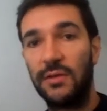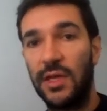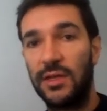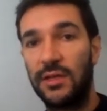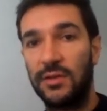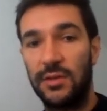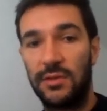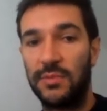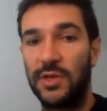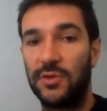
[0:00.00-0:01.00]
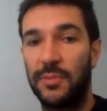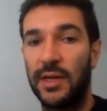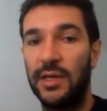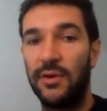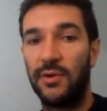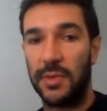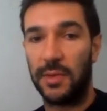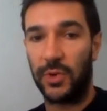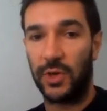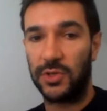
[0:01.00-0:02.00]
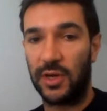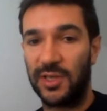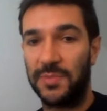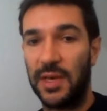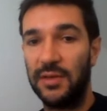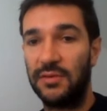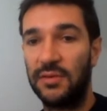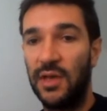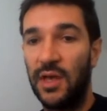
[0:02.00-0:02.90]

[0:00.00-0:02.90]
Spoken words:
that this is measured by near ambient pressure XPS.